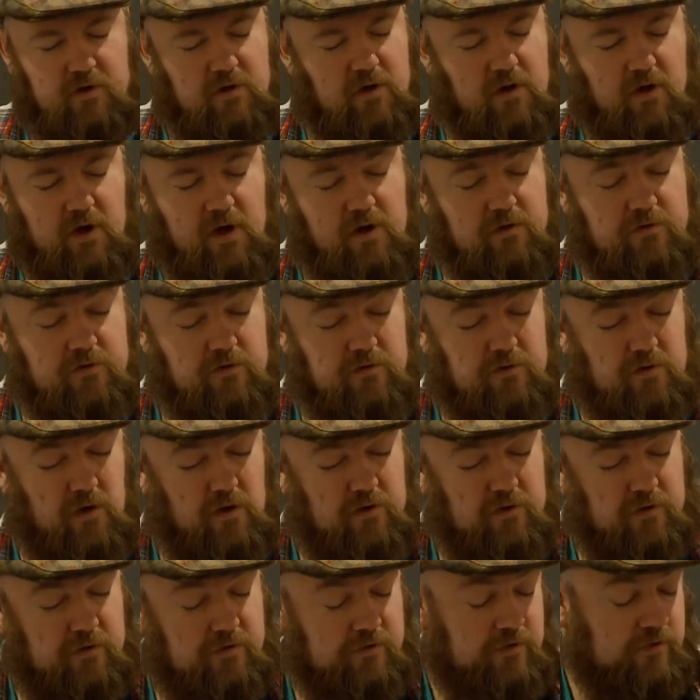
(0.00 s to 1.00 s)
owe
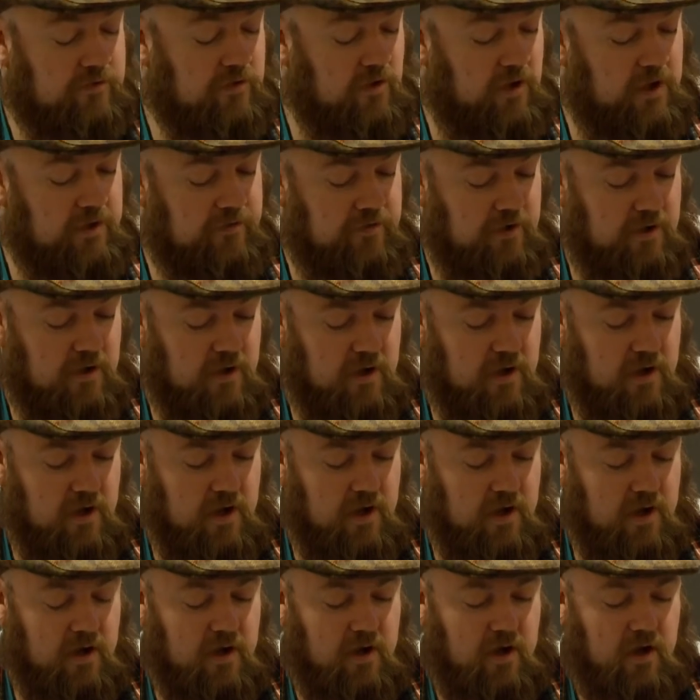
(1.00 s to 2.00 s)
society
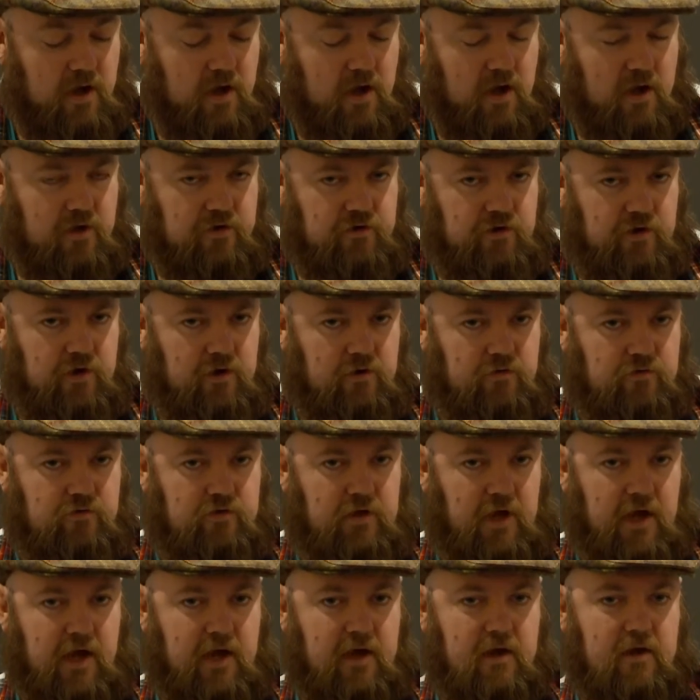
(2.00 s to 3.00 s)
a huge
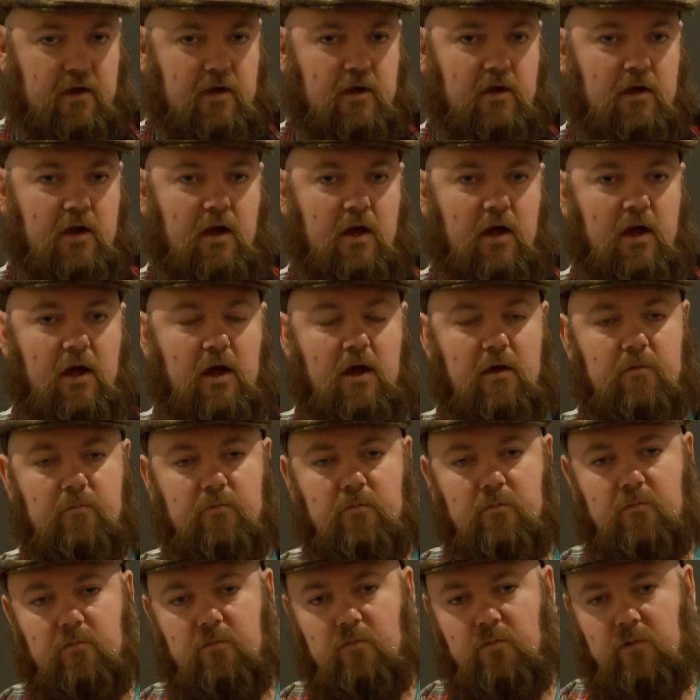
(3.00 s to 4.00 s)
debt,
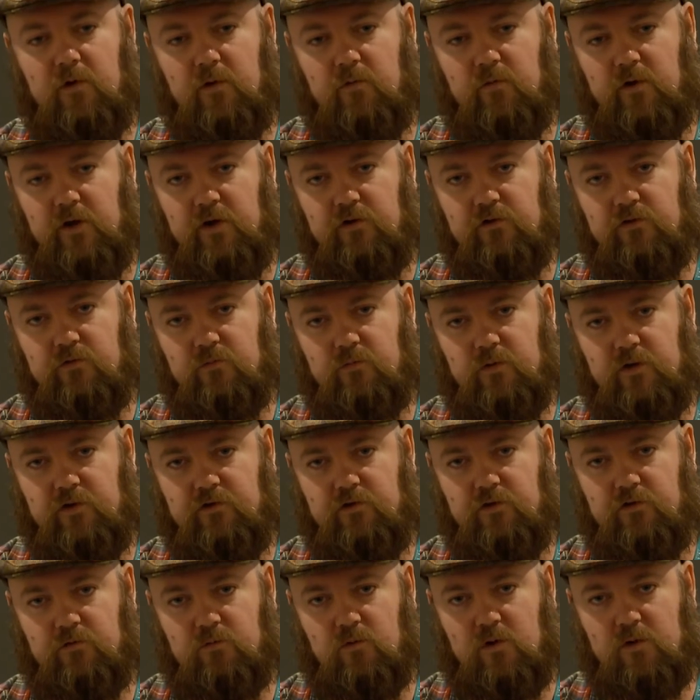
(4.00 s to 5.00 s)
which
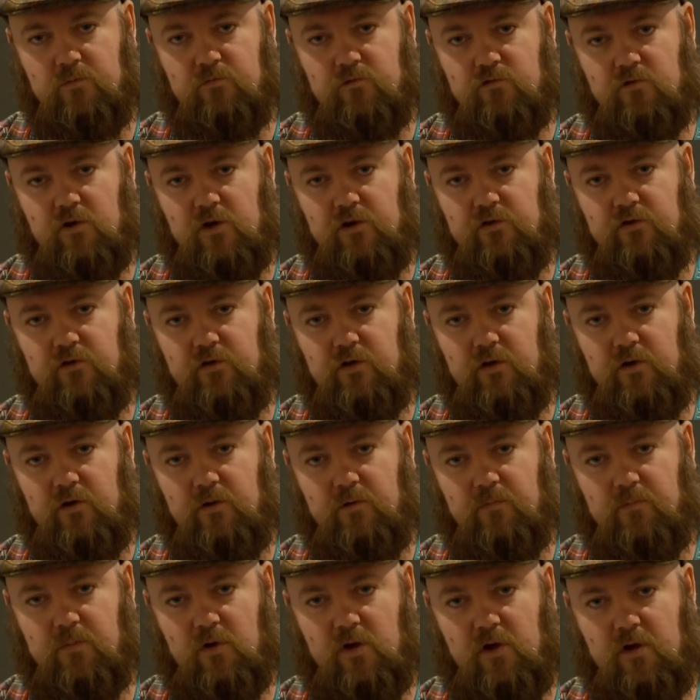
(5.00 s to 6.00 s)
is what I'm trying to do
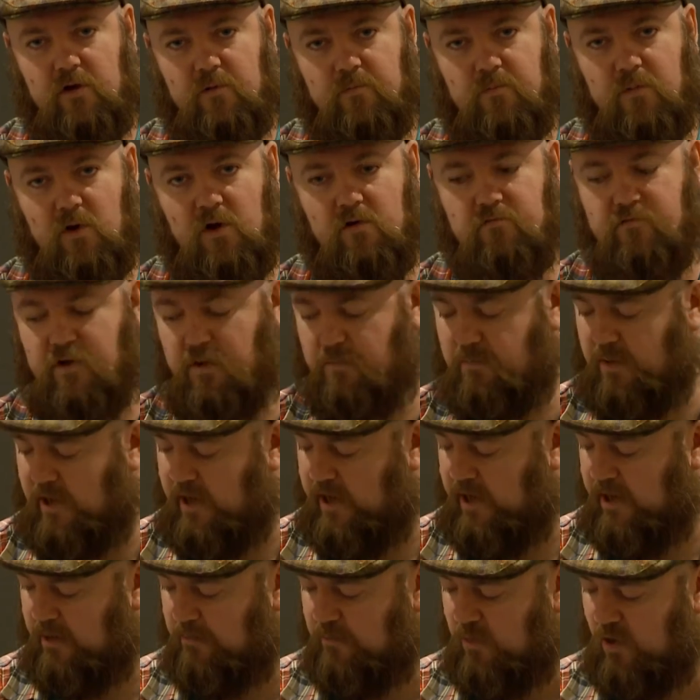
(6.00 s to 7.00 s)
by
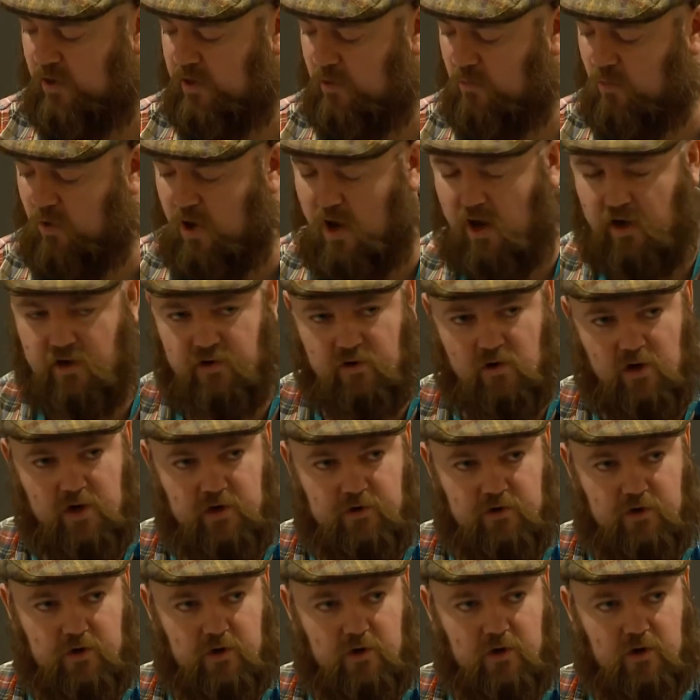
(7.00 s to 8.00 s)
repaying by the work that I
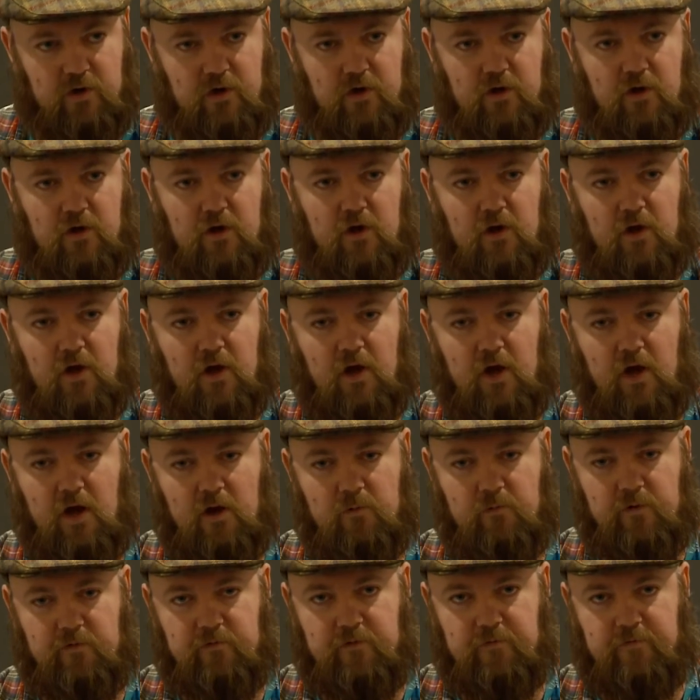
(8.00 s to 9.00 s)
do
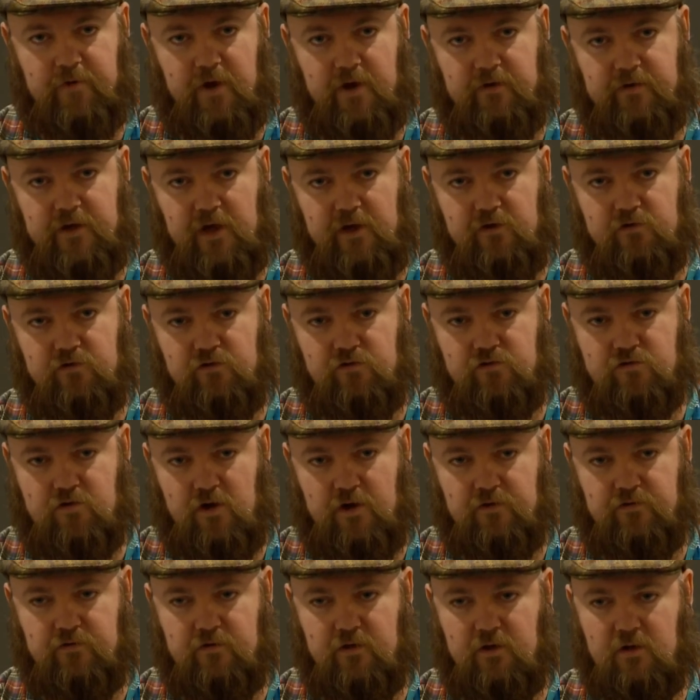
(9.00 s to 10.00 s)
with the Foundation
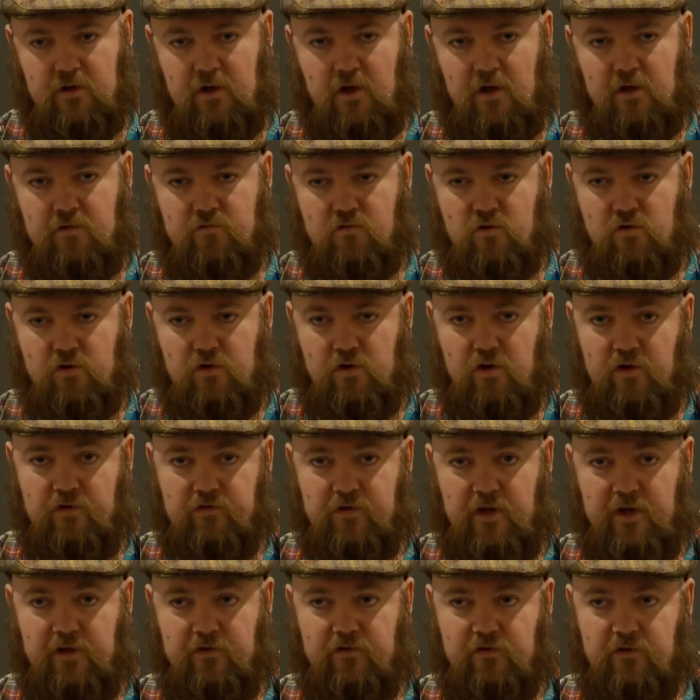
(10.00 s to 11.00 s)
Trust and other
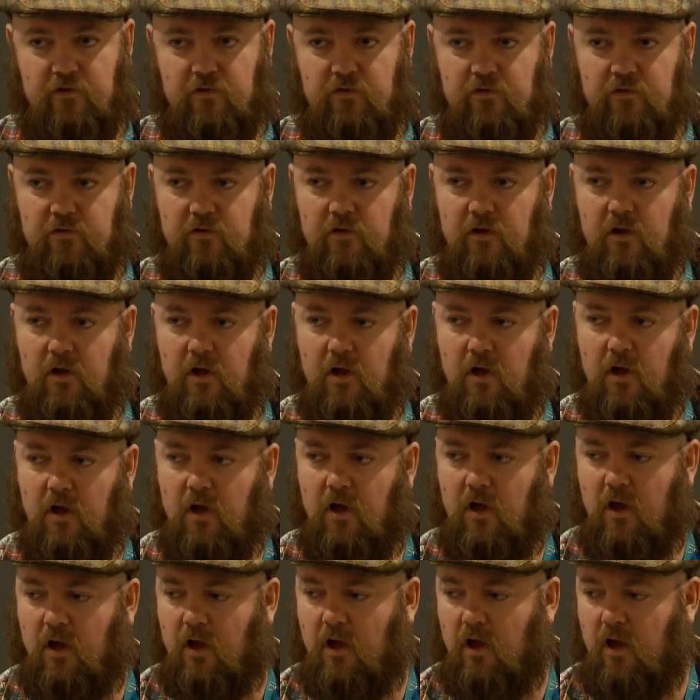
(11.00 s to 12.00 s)
organisations.
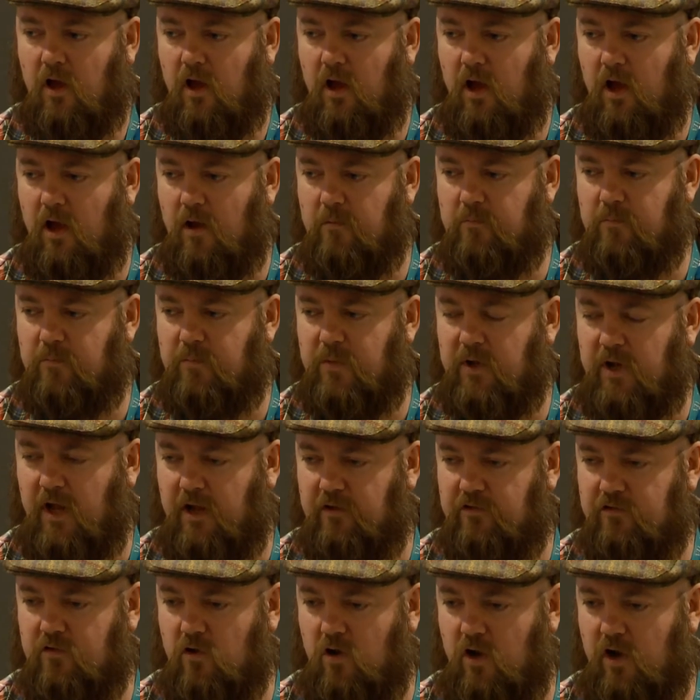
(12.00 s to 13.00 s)
But
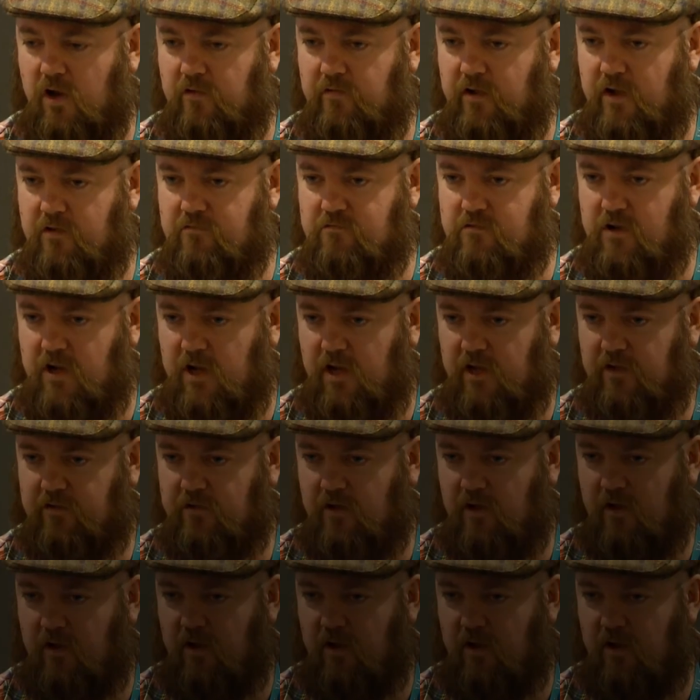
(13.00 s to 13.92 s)
that's kind of it really. So.